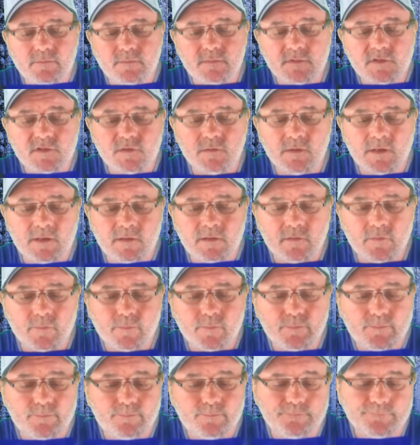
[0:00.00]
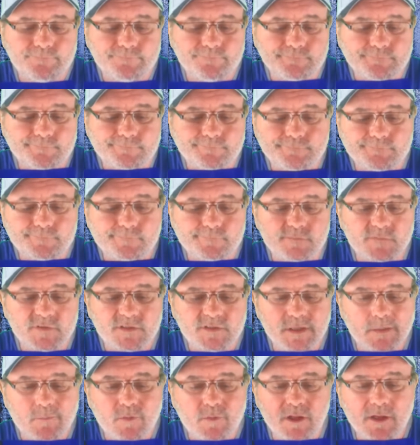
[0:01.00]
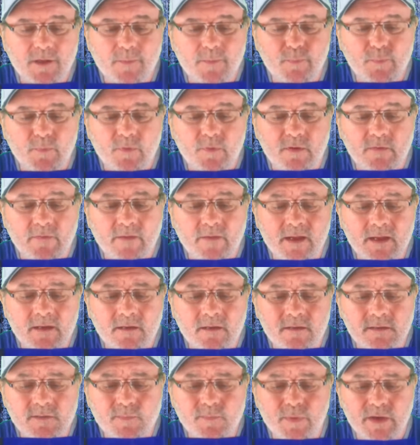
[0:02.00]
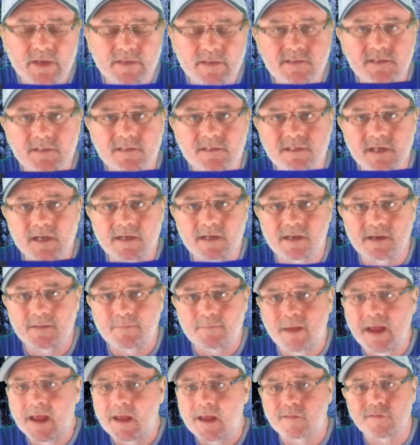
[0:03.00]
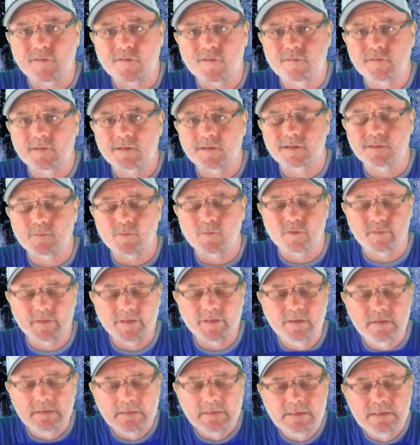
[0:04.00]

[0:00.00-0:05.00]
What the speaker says: so I'll double up on that as best as I can math at the moment.